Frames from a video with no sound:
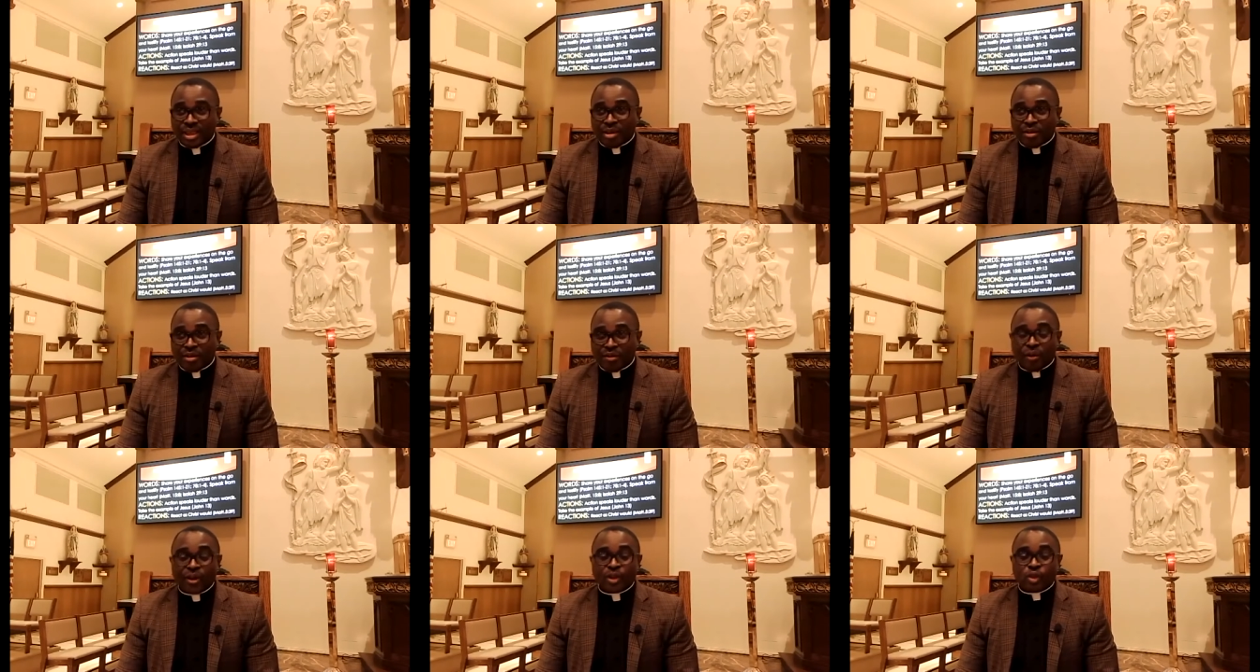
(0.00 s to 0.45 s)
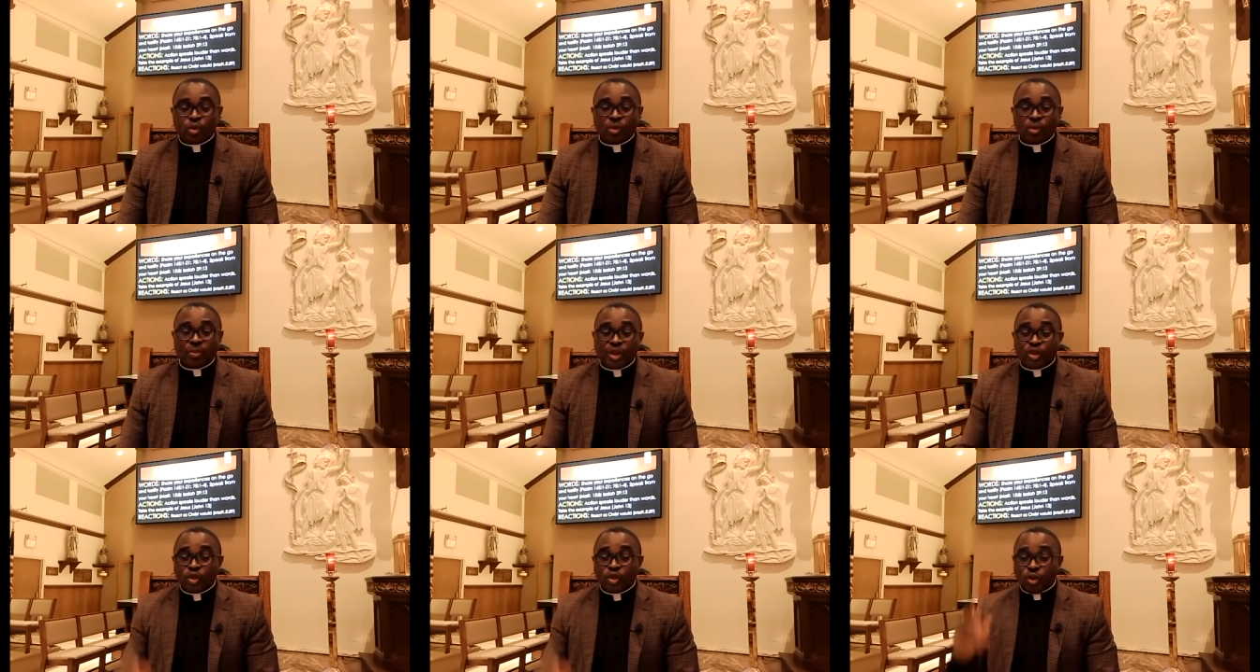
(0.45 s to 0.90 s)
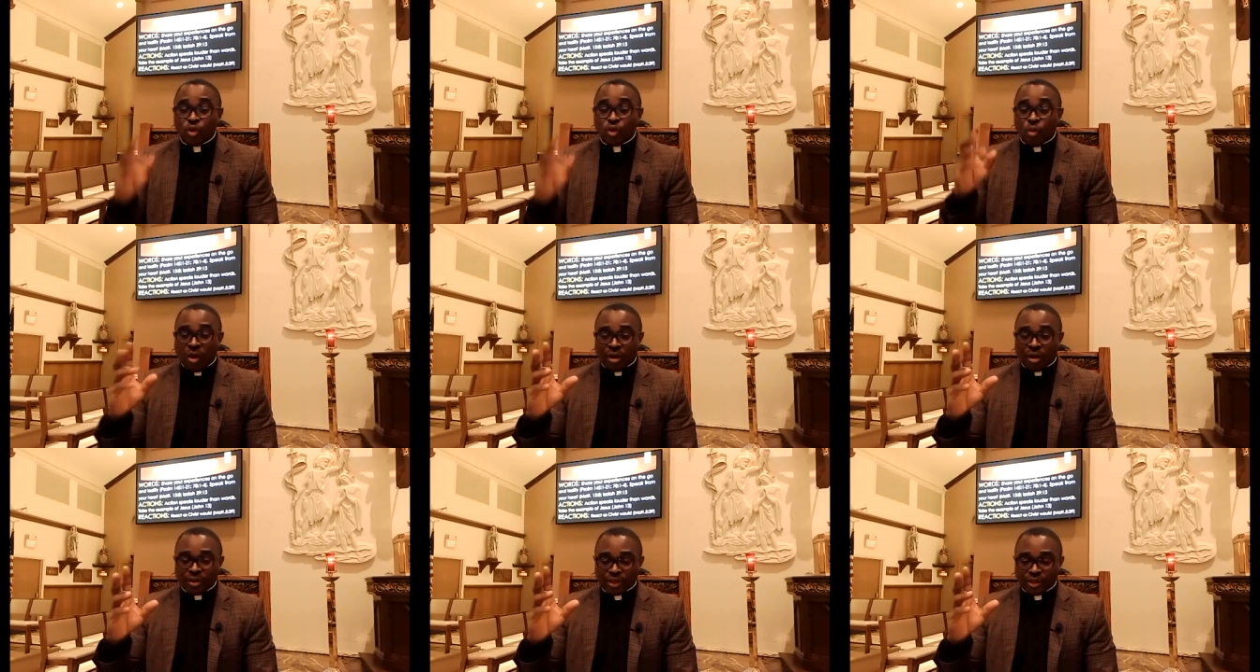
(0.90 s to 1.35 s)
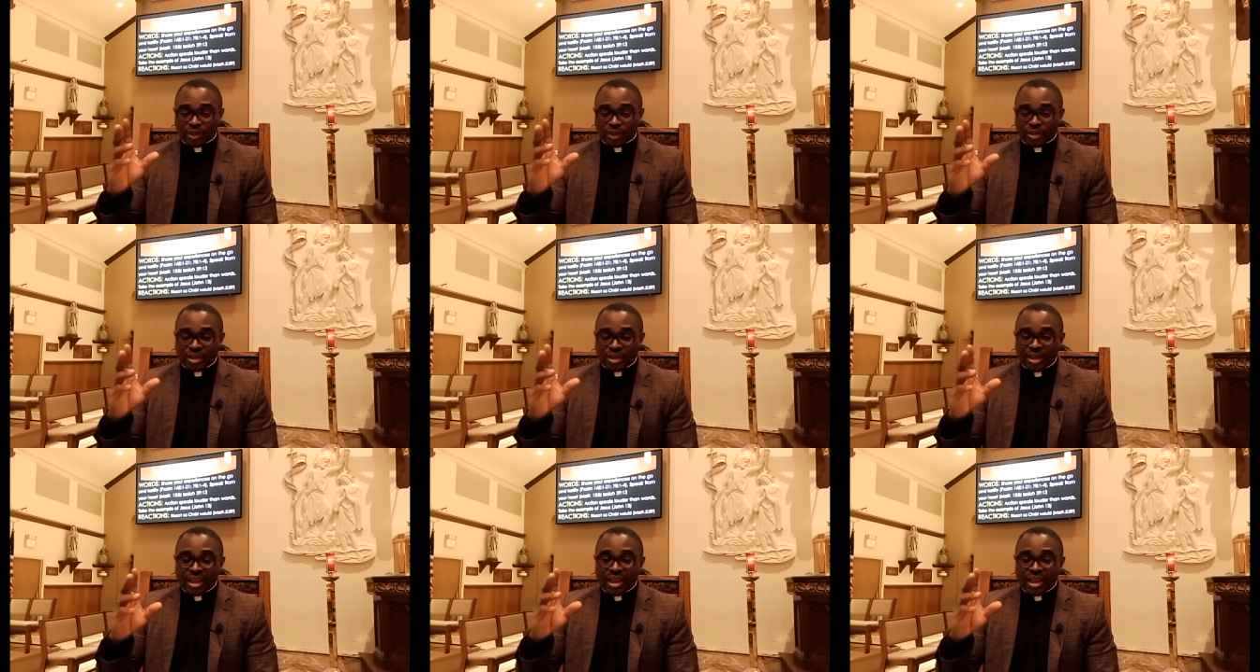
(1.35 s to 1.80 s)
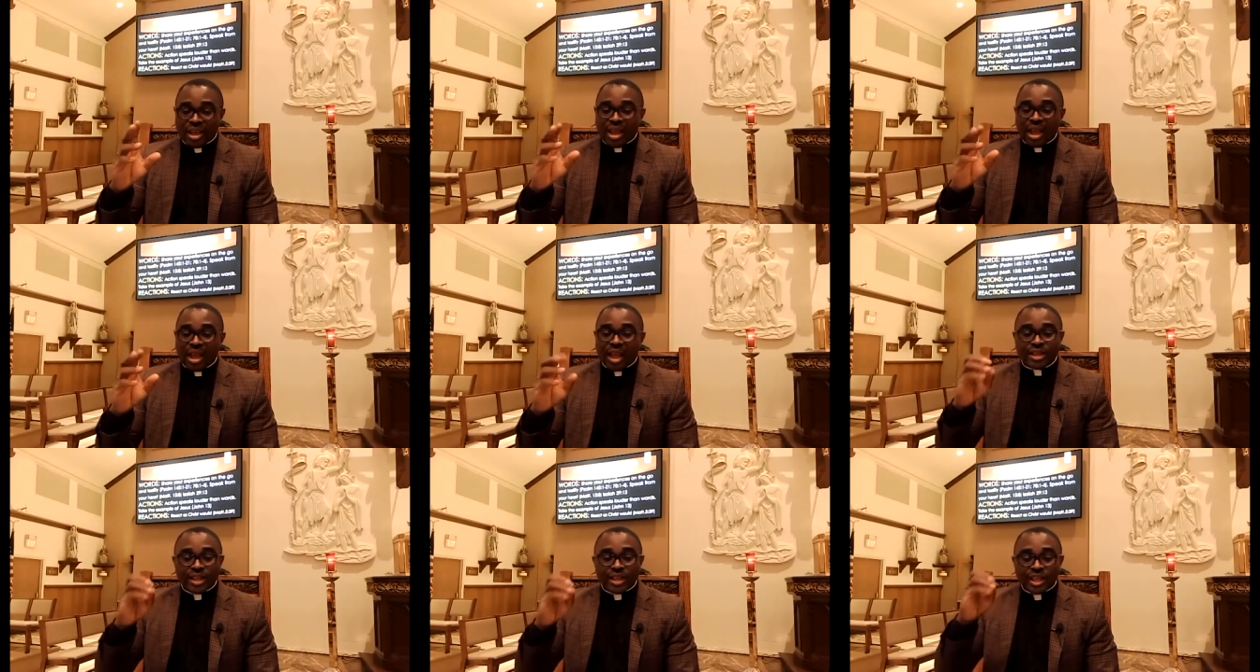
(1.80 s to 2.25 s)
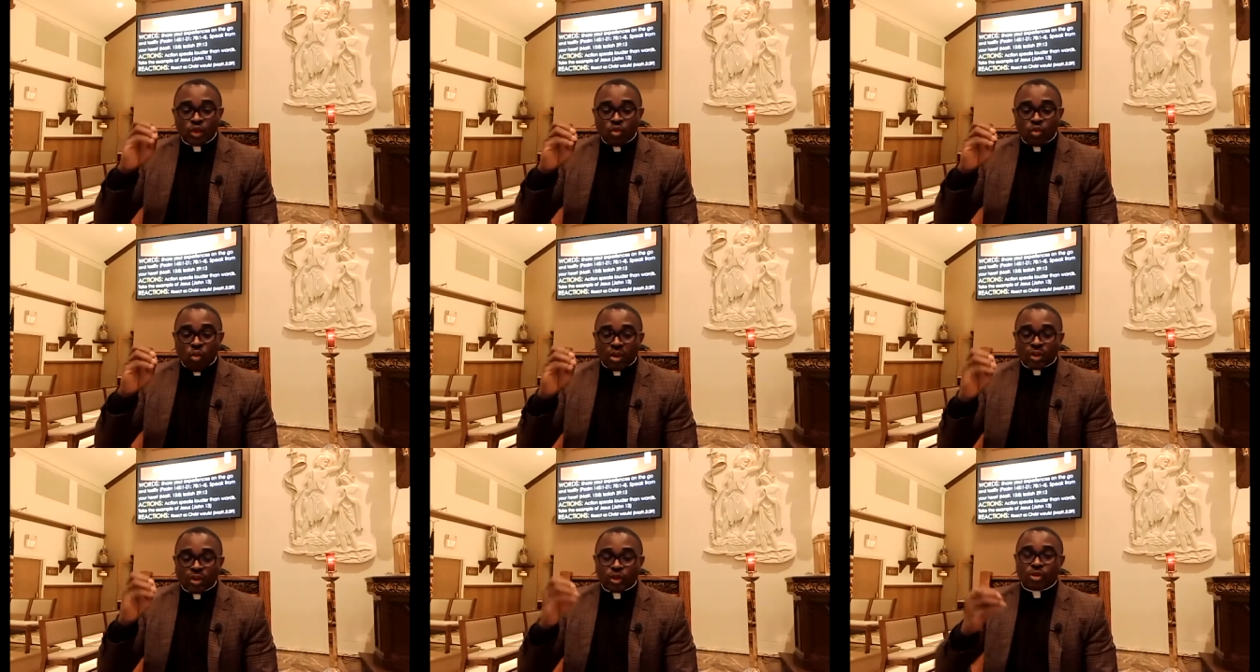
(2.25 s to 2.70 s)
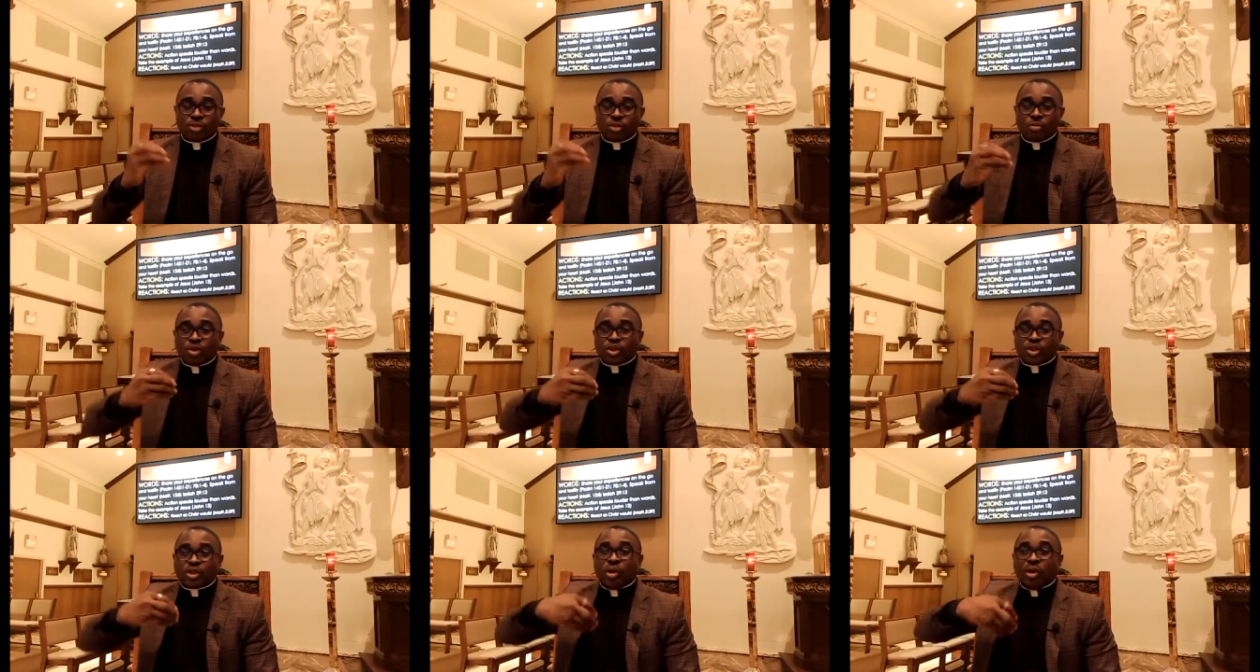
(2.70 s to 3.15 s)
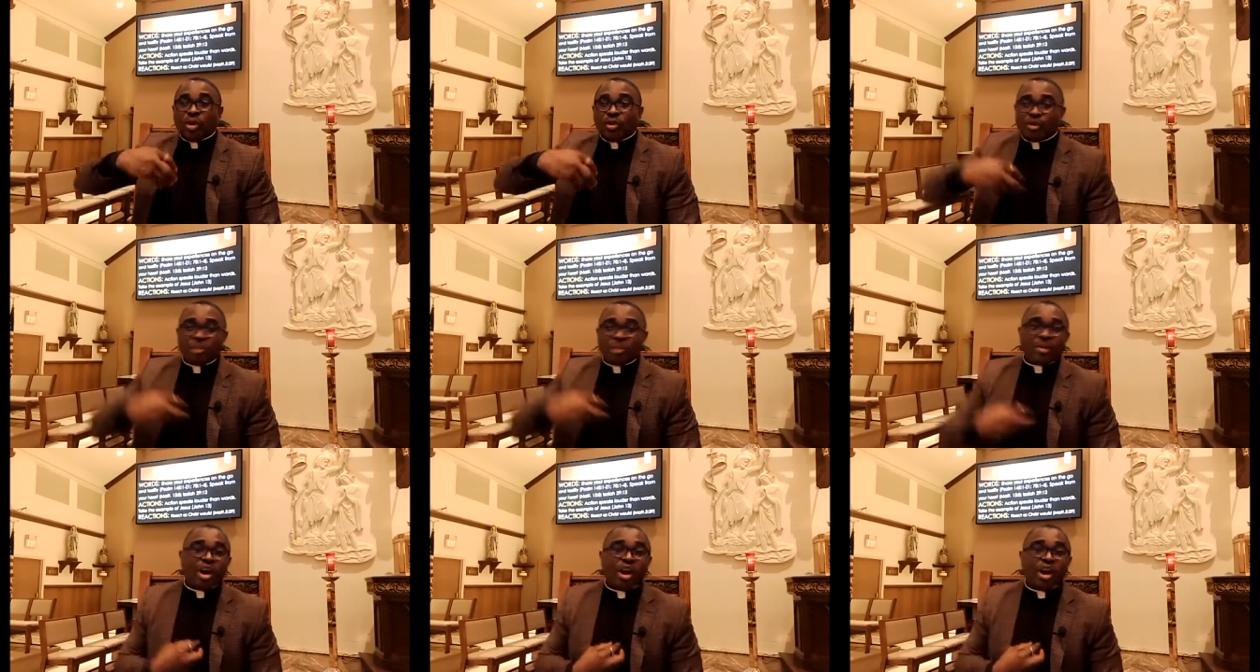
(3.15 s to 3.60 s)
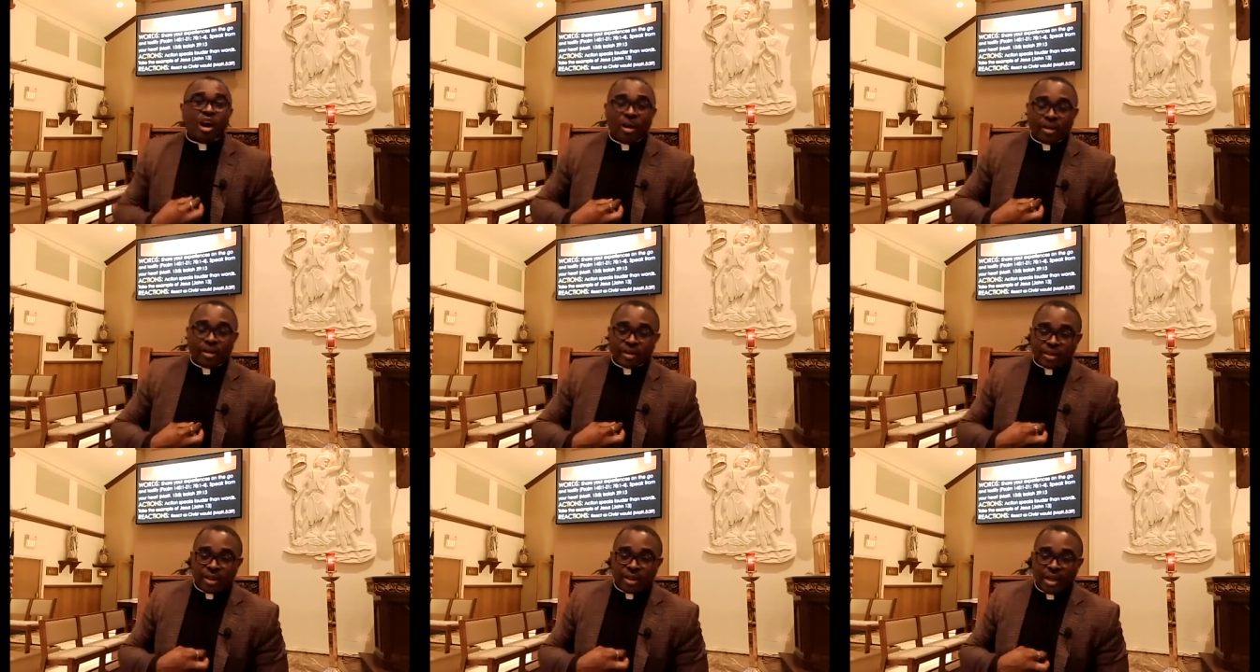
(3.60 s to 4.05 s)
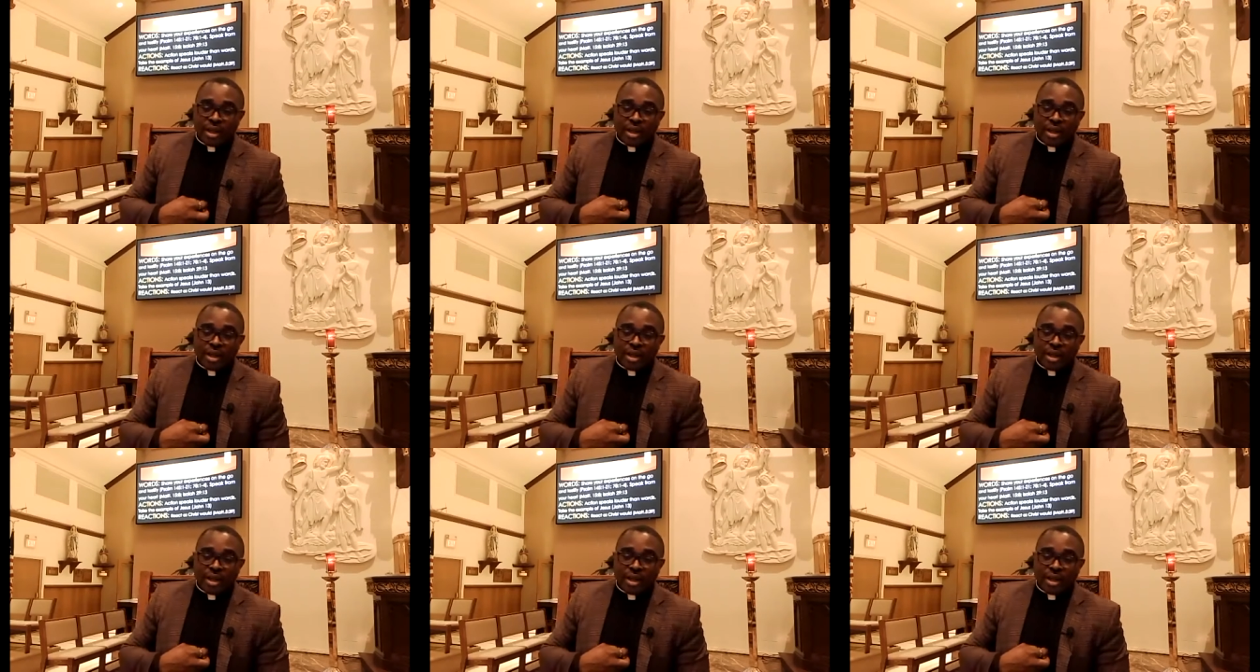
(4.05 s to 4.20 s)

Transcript: First, to be true words. And these words must come from our heart.